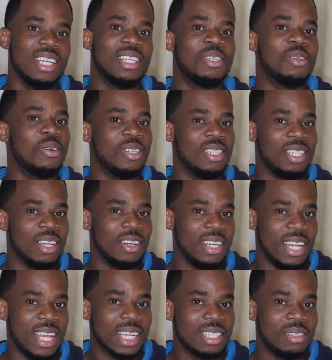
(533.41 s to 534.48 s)
So until our
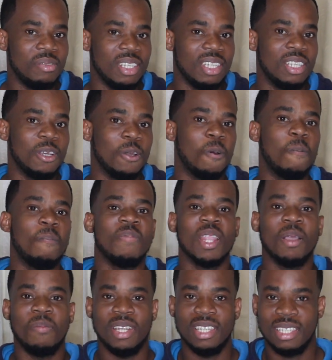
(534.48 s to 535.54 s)
next video,
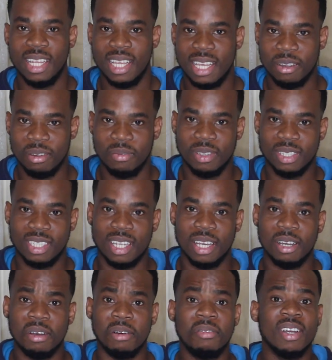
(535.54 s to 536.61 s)
please take care of
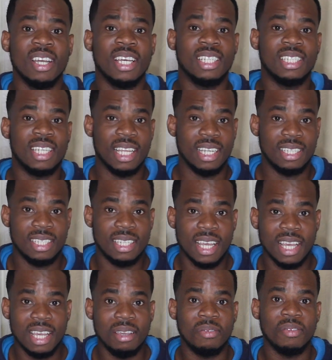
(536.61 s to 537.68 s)
yourself, stay
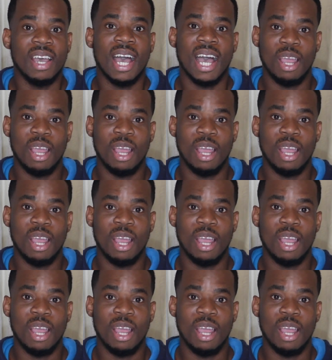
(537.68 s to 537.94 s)
safe.